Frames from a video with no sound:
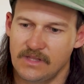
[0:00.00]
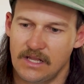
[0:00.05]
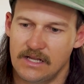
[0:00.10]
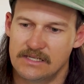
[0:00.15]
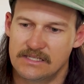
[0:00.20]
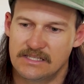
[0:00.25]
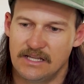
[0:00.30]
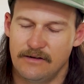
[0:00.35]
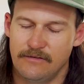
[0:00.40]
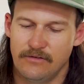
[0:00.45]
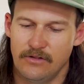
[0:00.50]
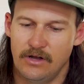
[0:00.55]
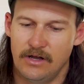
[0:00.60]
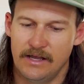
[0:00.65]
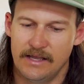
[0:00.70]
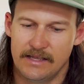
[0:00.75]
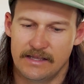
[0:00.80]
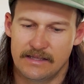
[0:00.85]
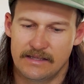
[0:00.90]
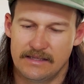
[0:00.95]
stuff like
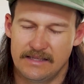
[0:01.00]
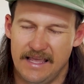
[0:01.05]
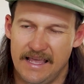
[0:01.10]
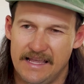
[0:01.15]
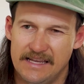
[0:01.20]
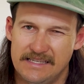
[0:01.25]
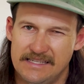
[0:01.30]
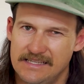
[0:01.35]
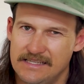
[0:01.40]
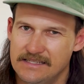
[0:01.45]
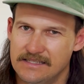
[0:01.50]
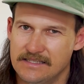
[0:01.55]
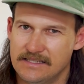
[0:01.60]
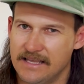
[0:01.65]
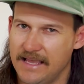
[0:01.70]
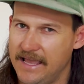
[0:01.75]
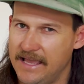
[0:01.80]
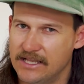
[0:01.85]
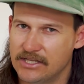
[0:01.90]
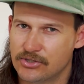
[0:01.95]
Gantiers,
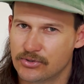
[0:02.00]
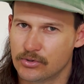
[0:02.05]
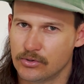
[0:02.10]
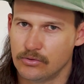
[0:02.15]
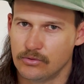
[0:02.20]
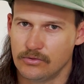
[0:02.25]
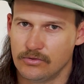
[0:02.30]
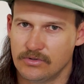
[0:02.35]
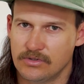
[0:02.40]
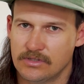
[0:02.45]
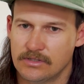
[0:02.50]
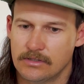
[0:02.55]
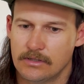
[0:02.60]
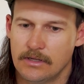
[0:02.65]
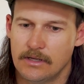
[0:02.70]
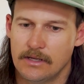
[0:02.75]
Gantrels,